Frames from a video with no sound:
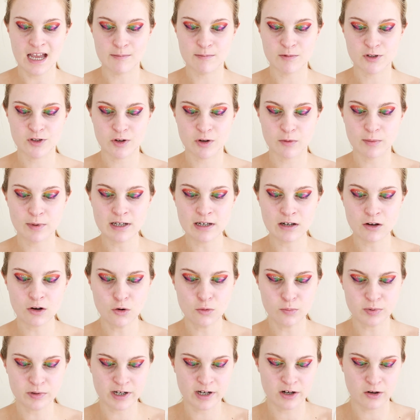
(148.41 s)
So I will
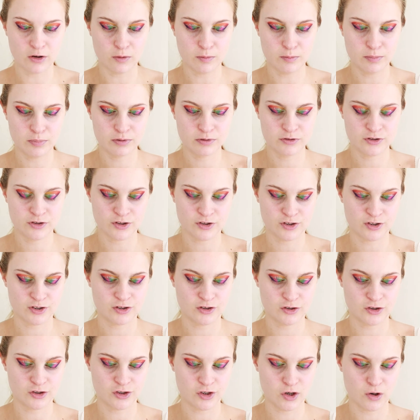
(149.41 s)
open it up just
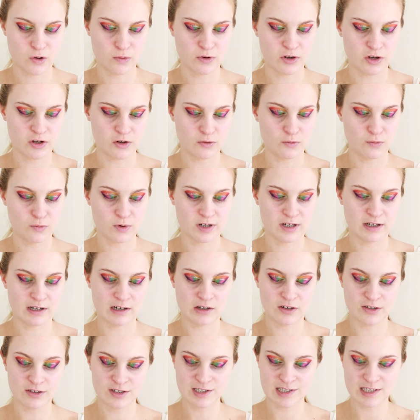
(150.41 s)
to show you what it
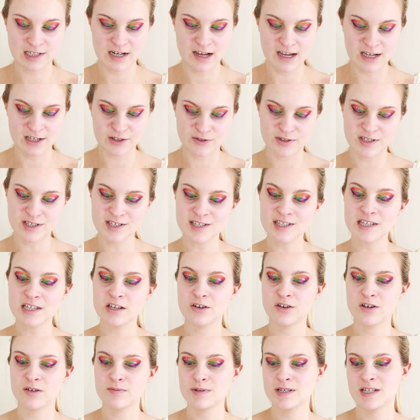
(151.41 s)
looks like. So this is the
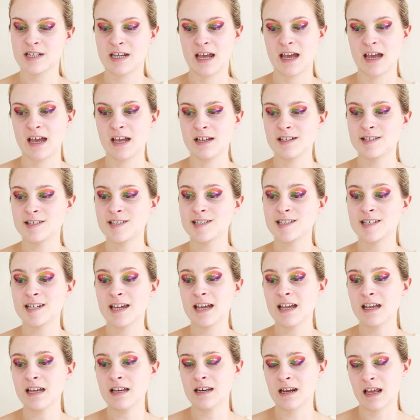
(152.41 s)
Urban Decay
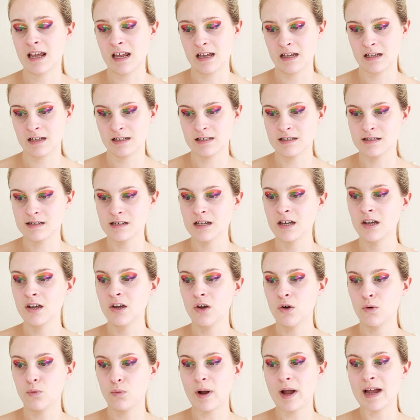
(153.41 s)
Stay Naked
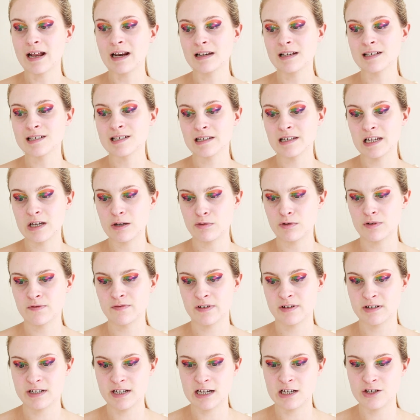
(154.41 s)
Weightless Liquid
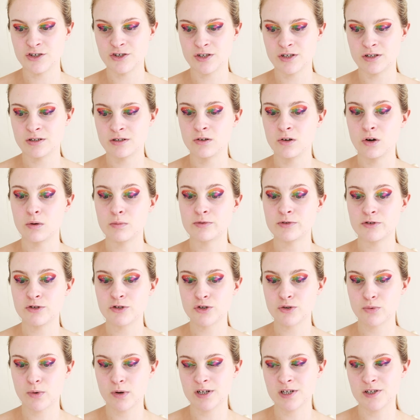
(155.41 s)
Foundation up to
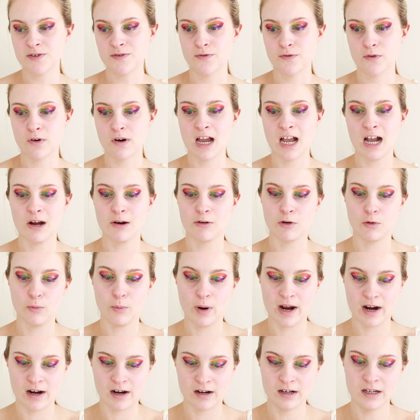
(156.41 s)
24-hour
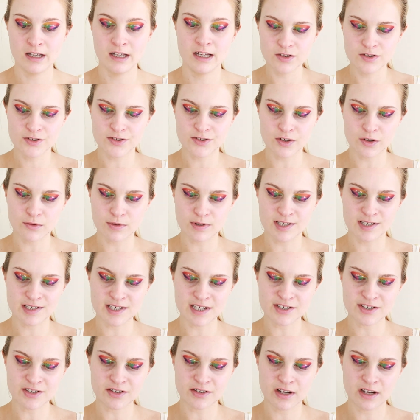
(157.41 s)
wear. So it
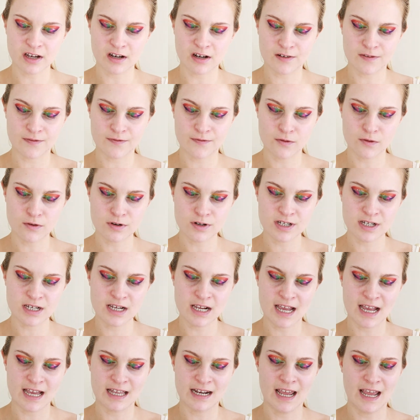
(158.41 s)
says on here 40
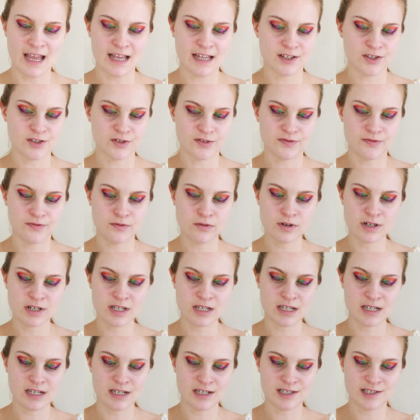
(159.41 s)
NN, so
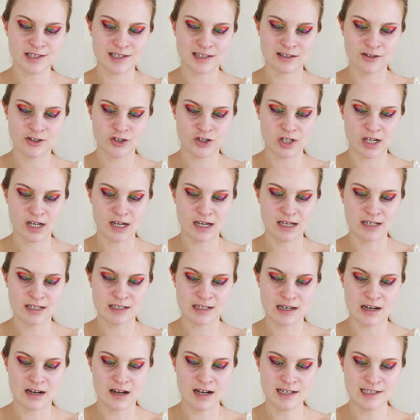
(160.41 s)
40 is in the shade
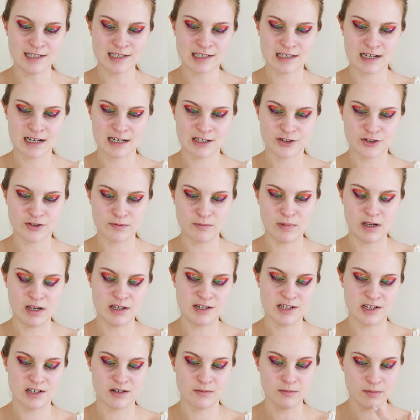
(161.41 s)

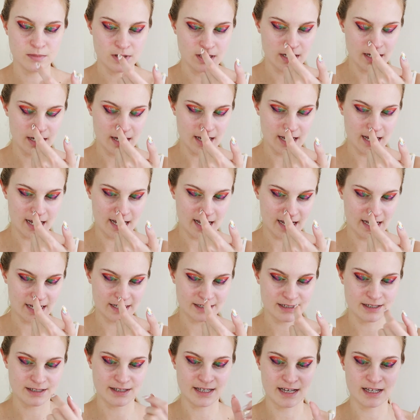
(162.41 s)
light/medium,
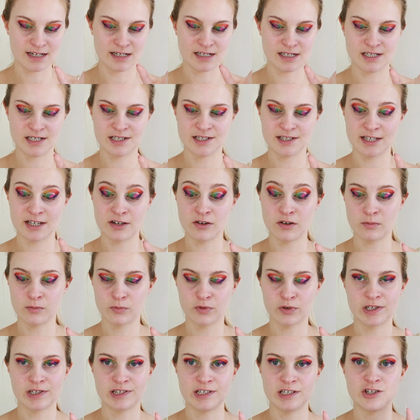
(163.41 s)
and that is, the
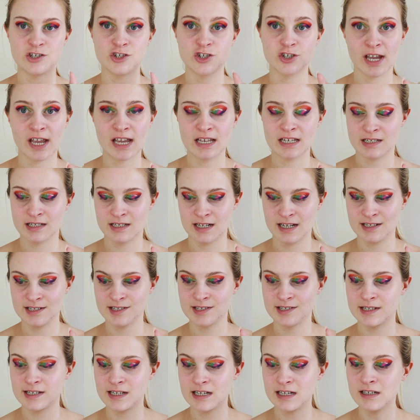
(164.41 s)
number is the shade
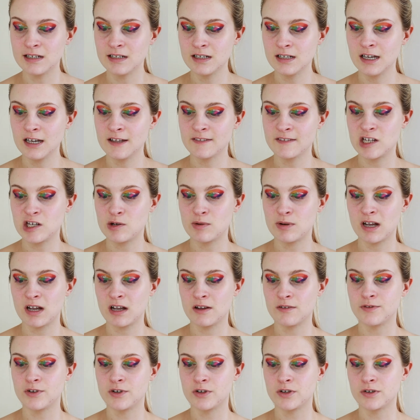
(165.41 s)
intensity. Then you
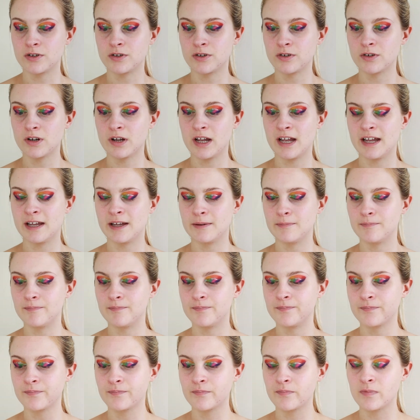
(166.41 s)
have your
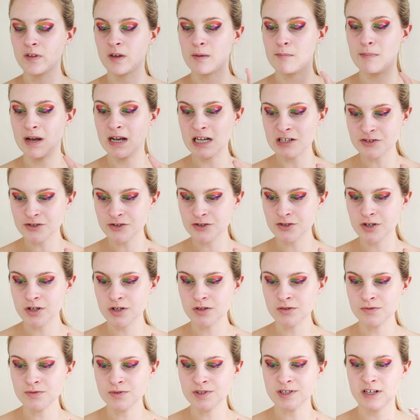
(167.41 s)
master
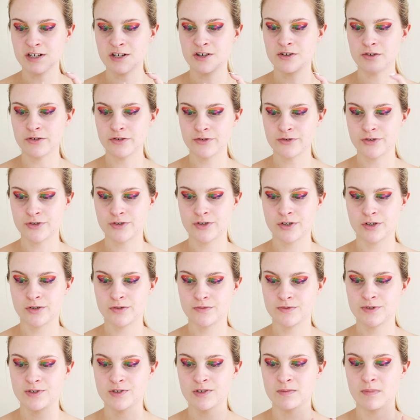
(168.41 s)
tones and your
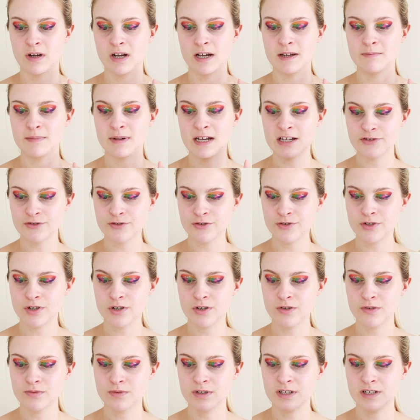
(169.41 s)
undertones. So my master
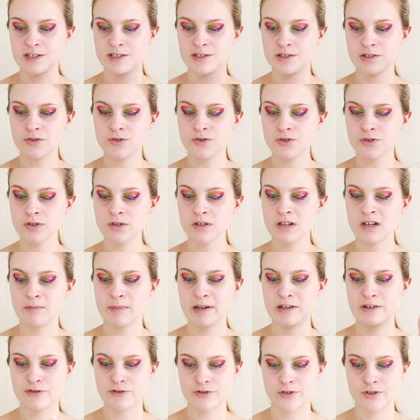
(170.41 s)
tone is neutral and
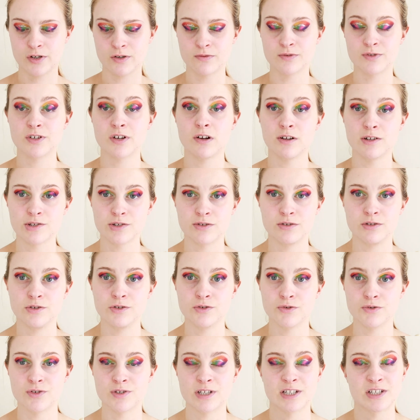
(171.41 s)
my undertone is also
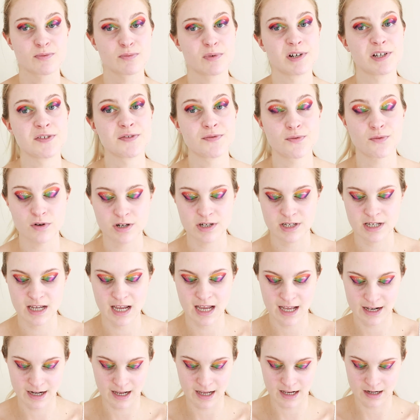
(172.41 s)
neutral, so that's why it's 40
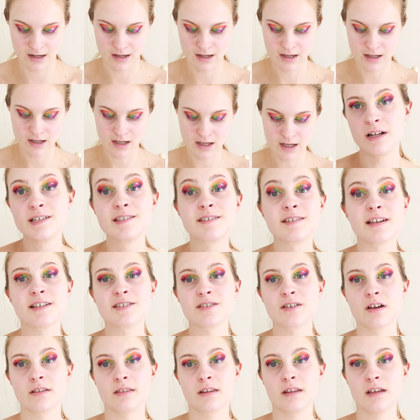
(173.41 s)
NN. It says
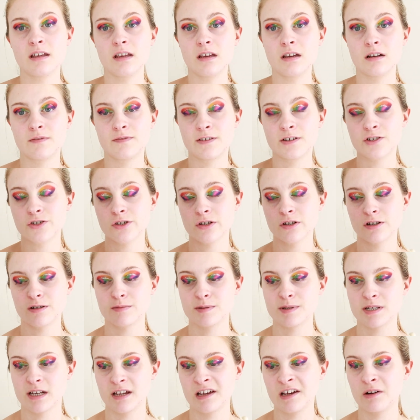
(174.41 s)
on the official
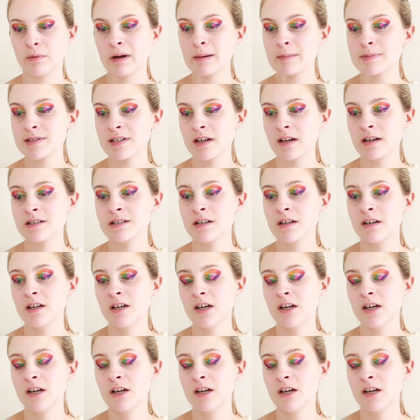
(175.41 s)
Urban Decay website,